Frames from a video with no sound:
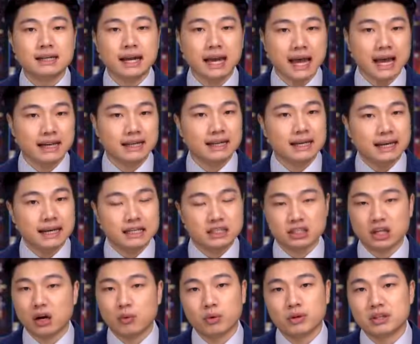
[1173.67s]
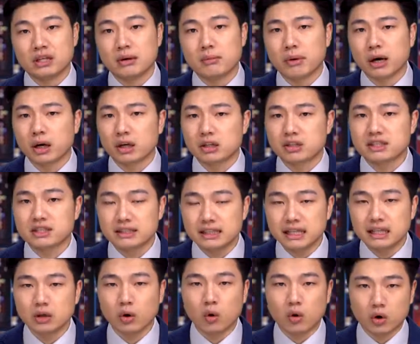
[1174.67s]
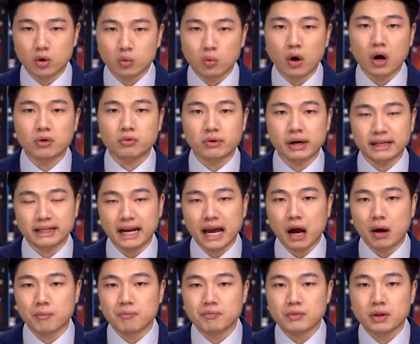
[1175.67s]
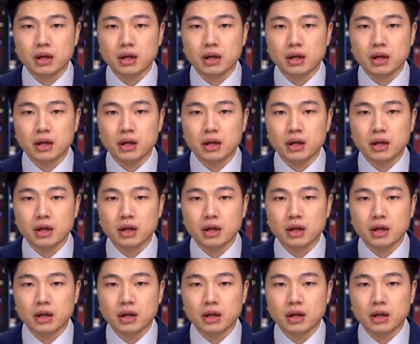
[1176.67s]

and is not what the Americans need or want right now.